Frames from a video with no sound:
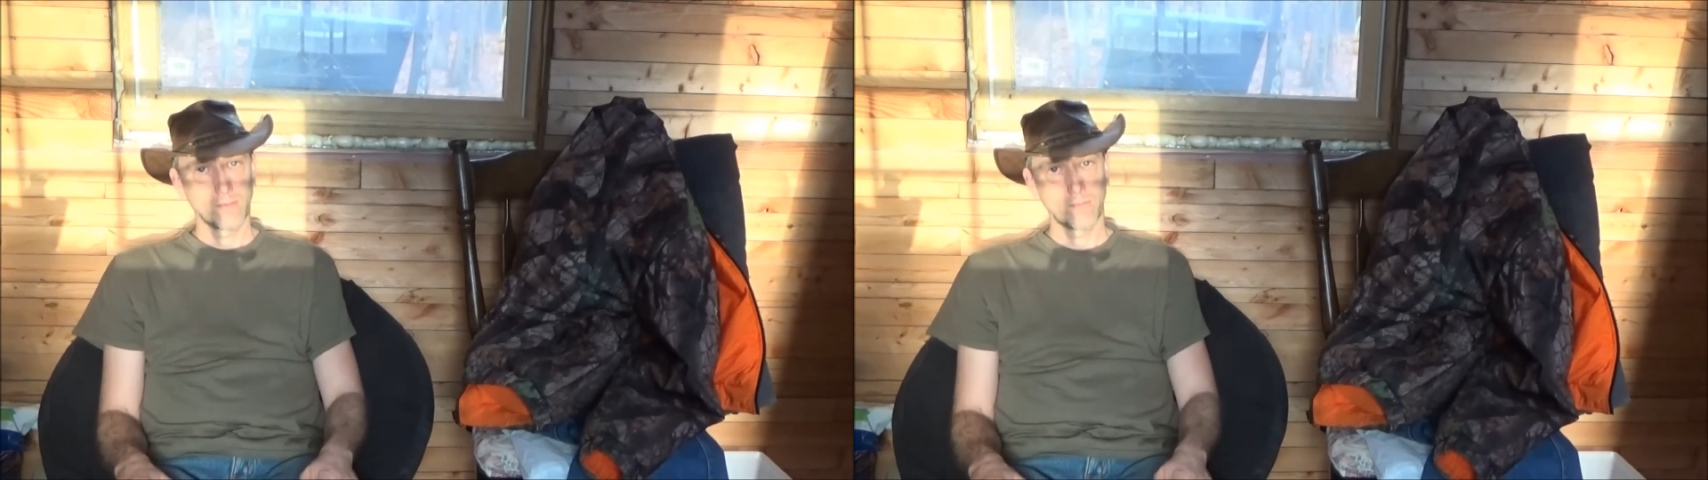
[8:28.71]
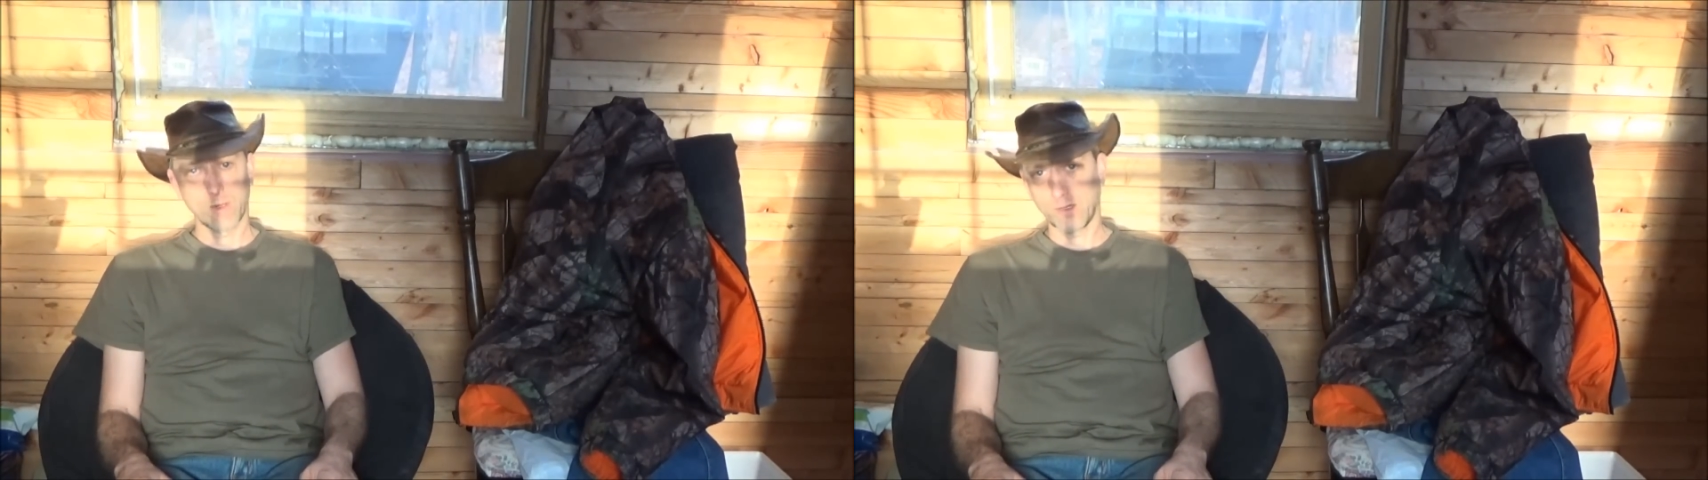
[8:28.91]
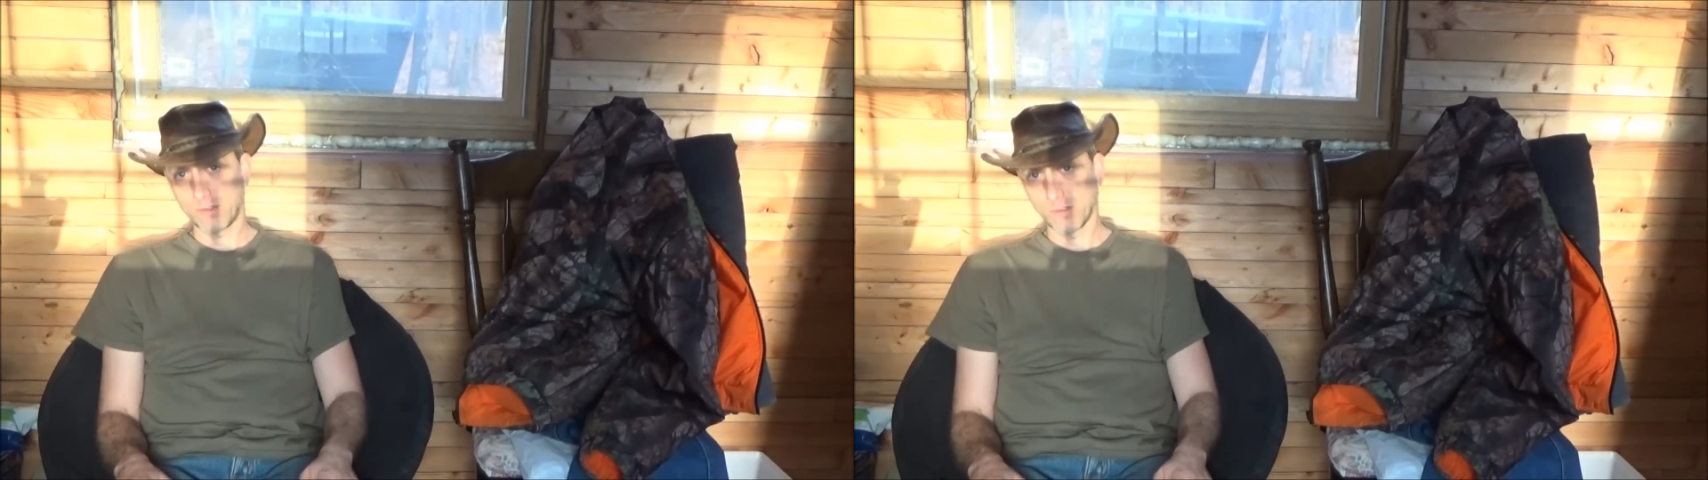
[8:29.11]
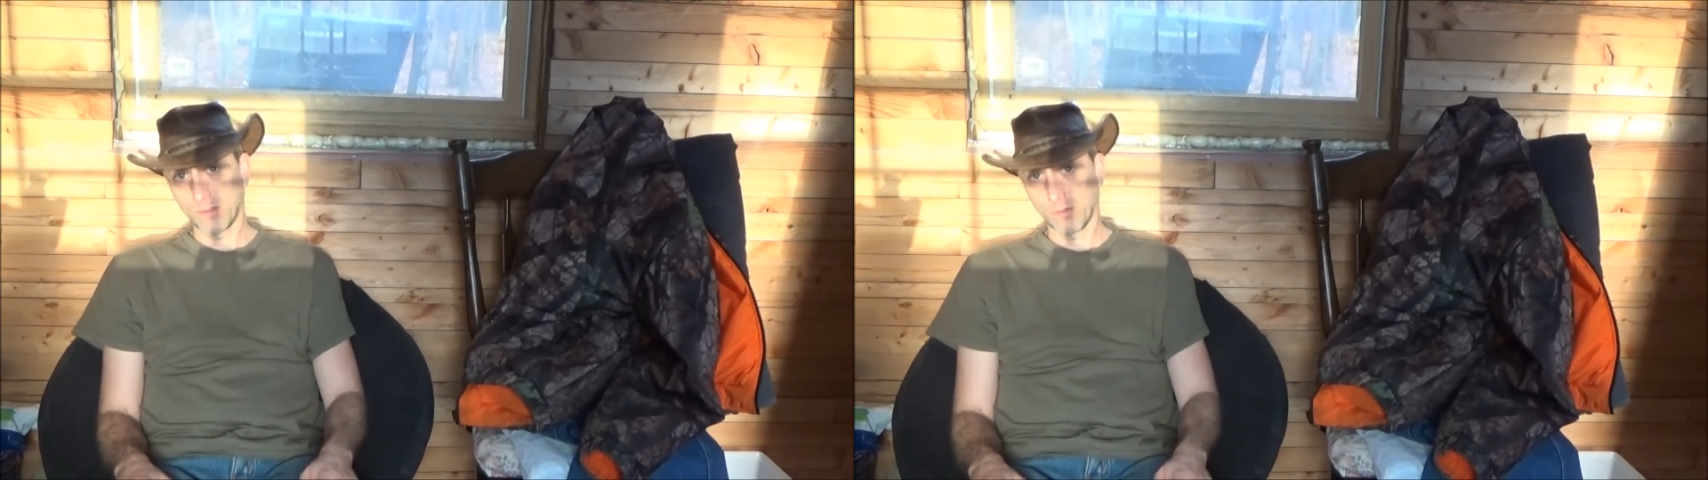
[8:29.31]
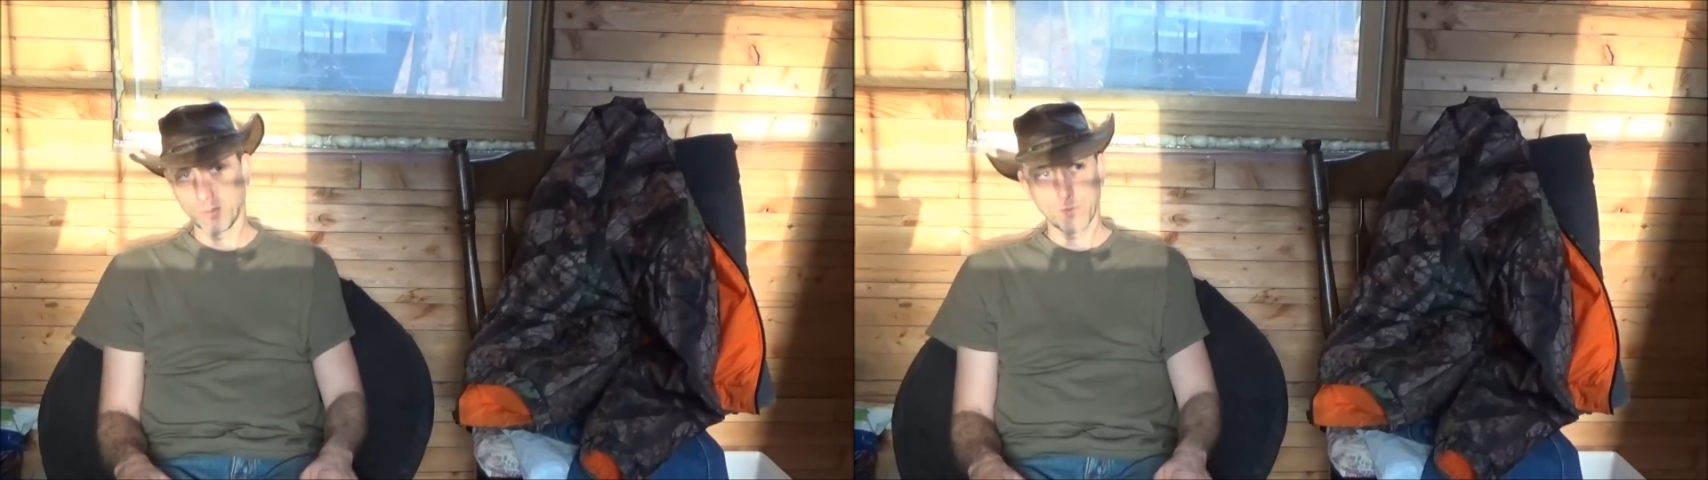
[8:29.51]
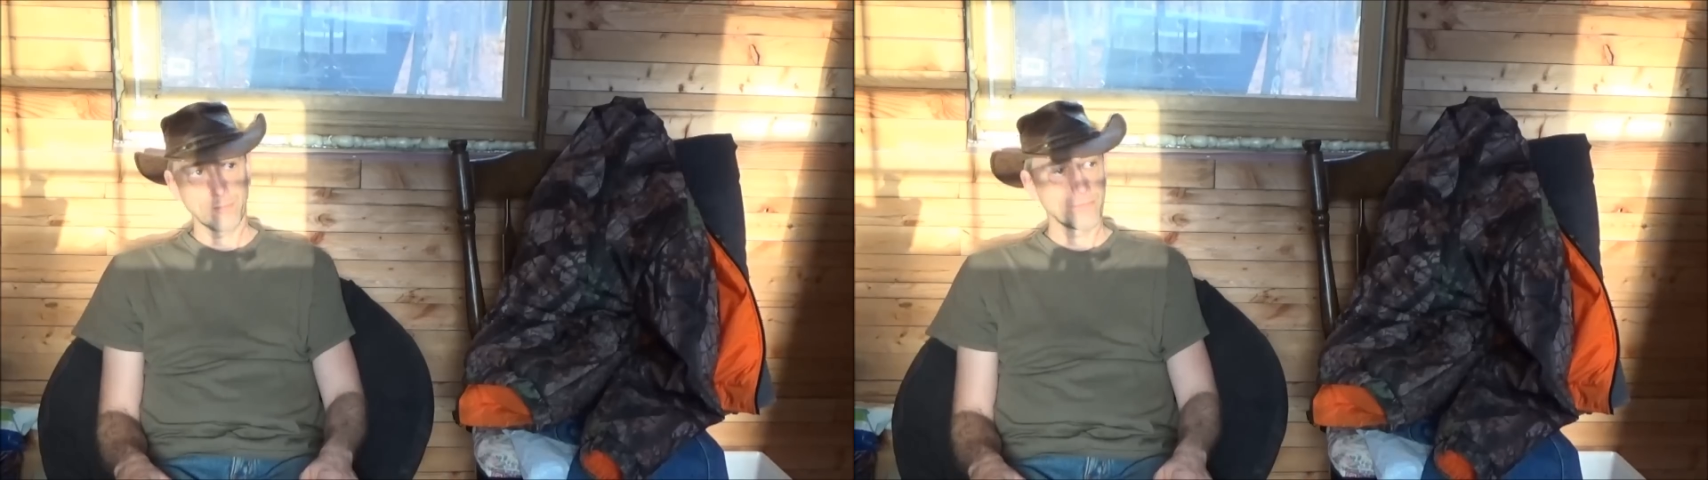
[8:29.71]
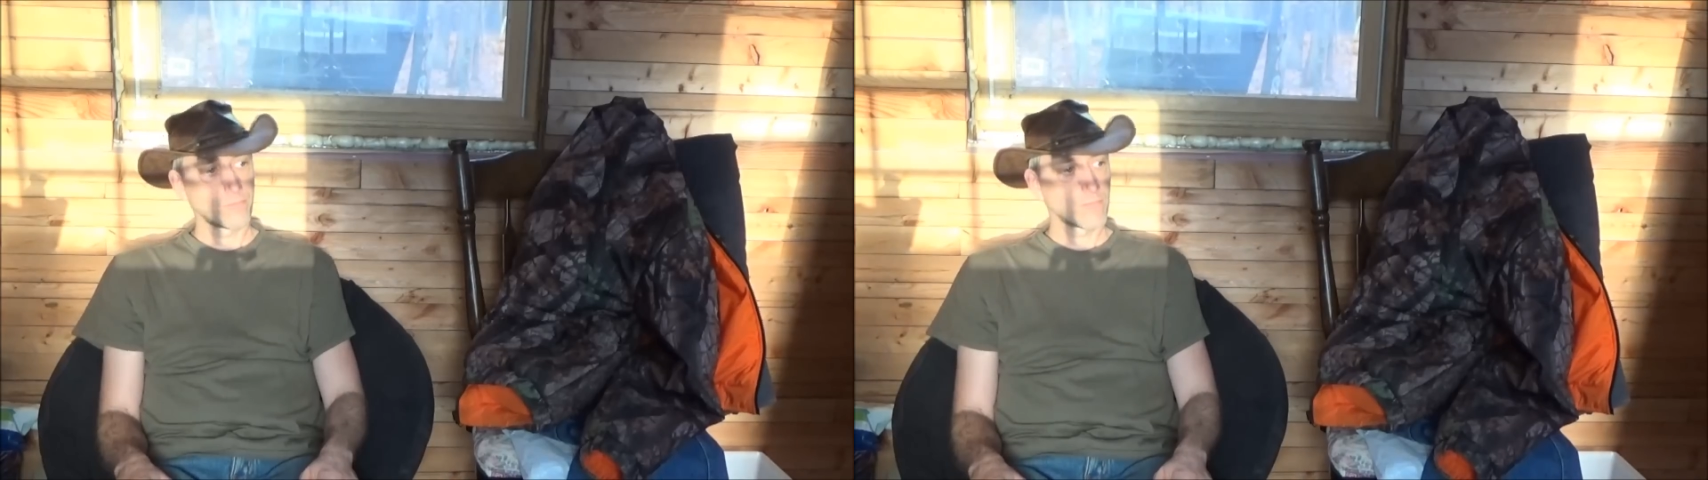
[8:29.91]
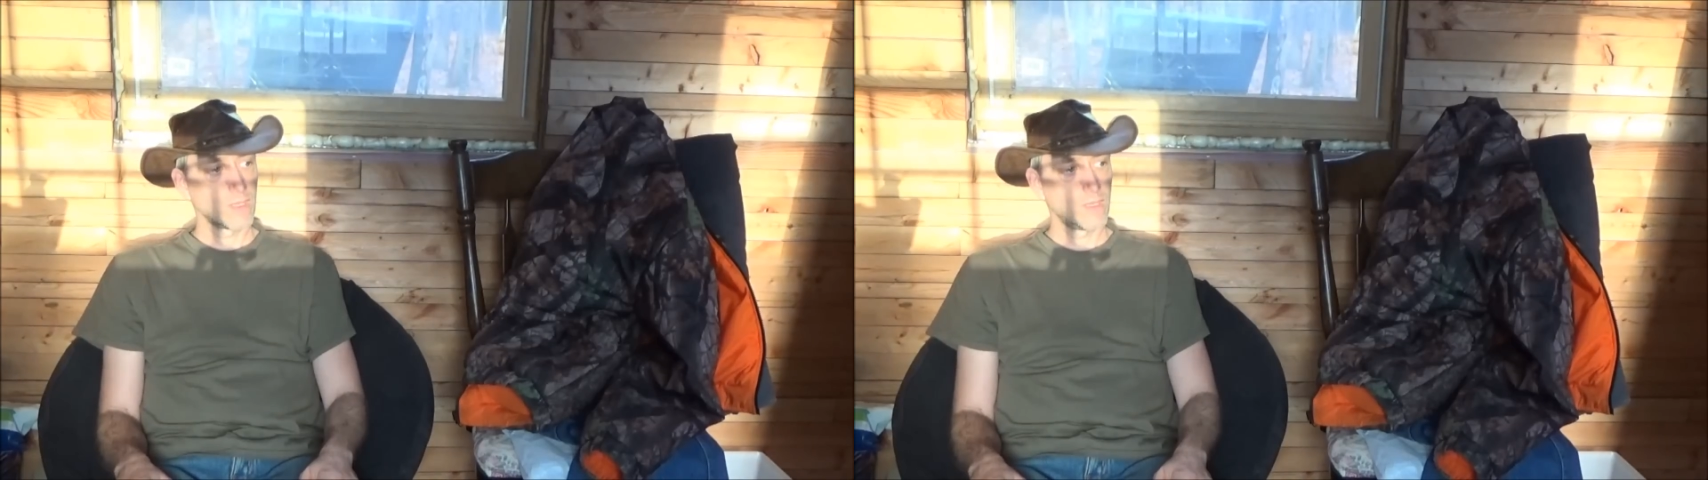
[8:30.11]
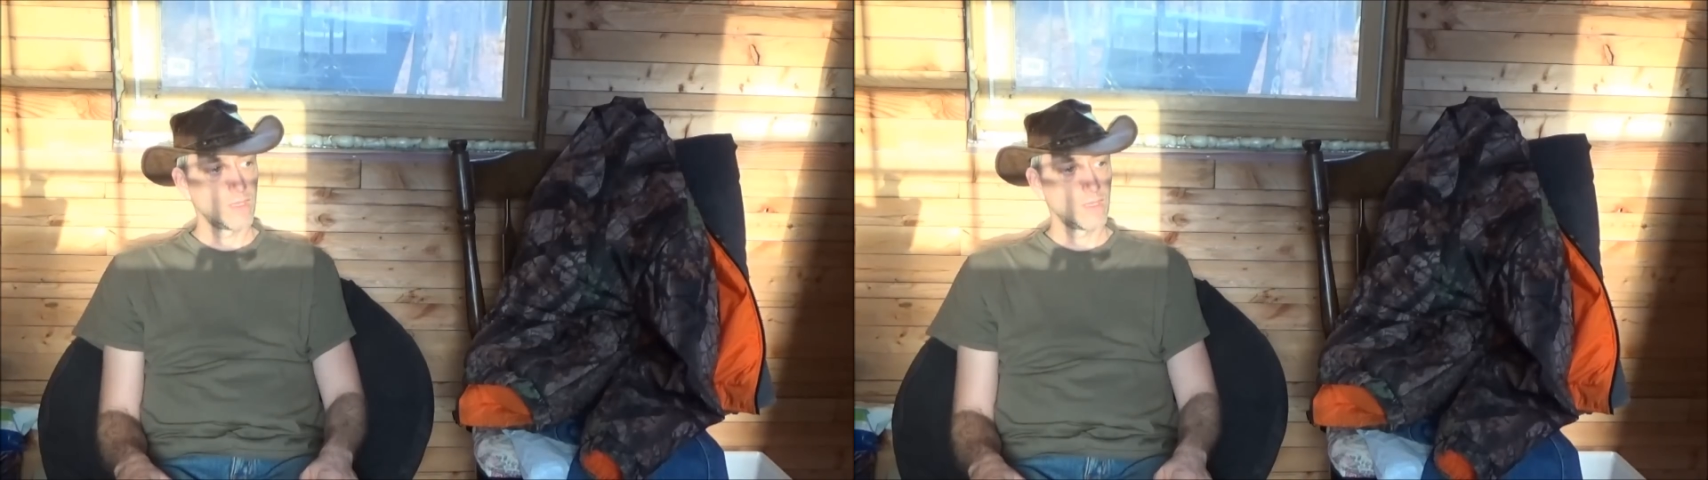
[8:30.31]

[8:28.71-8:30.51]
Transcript: very soon. It